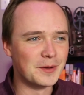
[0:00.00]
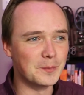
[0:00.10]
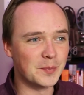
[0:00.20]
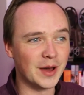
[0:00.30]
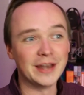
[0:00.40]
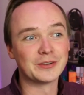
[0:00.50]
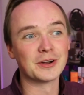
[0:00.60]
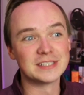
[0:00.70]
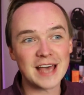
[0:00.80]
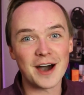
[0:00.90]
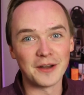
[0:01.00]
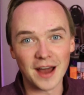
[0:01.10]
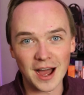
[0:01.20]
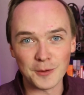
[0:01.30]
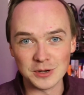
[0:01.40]
But turns
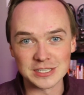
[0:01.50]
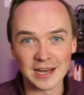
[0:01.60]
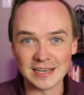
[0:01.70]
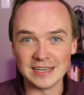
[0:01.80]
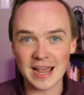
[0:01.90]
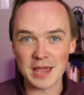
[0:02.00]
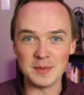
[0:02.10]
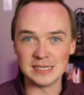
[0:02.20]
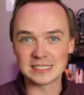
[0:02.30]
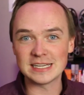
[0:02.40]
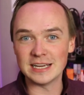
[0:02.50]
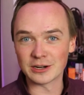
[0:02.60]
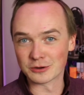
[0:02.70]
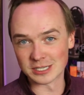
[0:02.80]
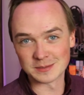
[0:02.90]
out I was on ABC
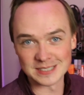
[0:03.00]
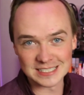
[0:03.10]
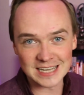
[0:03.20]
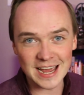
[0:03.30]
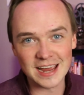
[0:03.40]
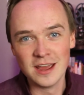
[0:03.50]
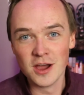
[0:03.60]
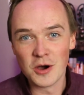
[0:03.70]
on Christmas Day,